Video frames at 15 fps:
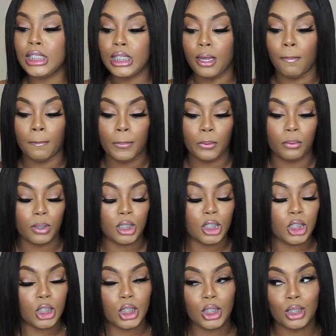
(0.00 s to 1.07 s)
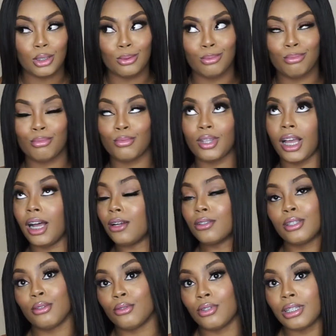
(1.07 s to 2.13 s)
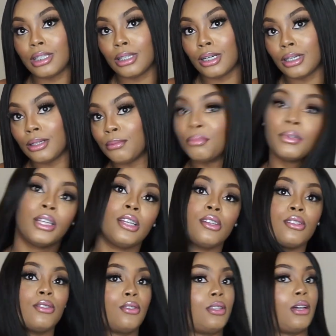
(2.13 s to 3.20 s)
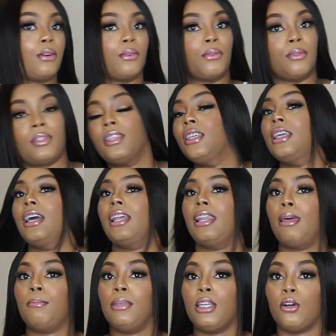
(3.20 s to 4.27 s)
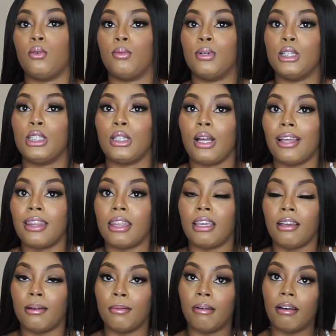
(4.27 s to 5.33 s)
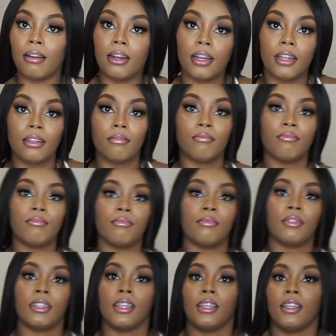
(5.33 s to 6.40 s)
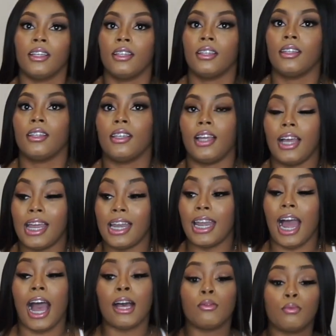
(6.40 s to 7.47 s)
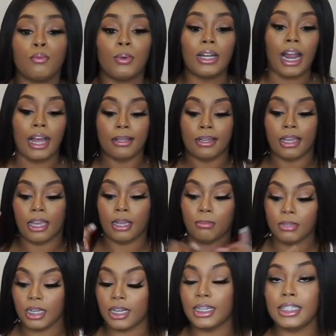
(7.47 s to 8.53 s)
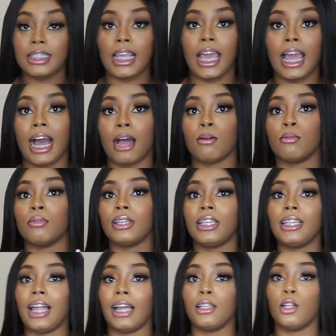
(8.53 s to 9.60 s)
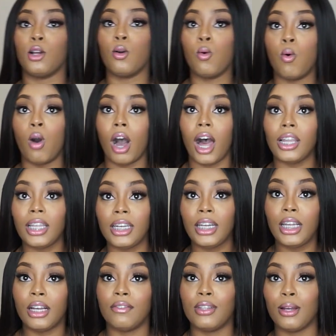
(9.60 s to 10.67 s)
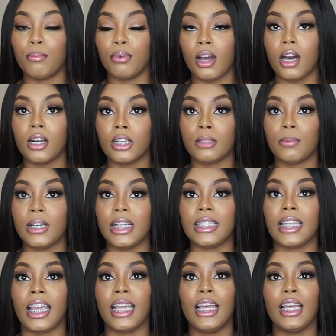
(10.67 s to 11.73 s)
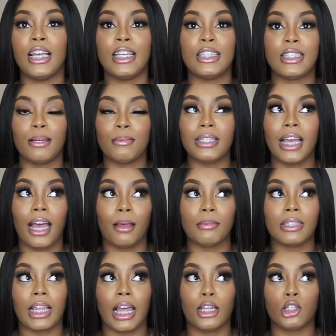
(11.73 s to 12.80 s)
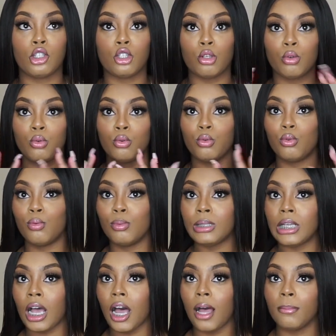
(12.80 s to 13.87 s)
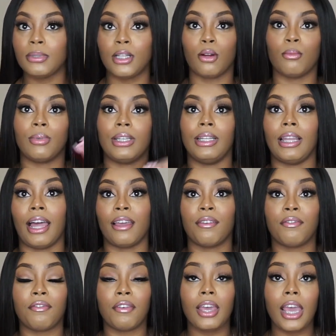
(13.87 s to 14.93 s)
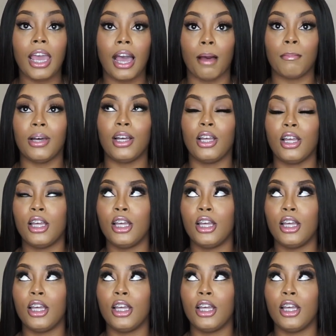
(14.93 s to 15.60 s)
simple and chill i'll still dress it up so yeah, let me know what y'all think about it. Yeah, and I what I am gonna say, I really like the quality of their products because like sometimes like two tops don't really like fit. I'm a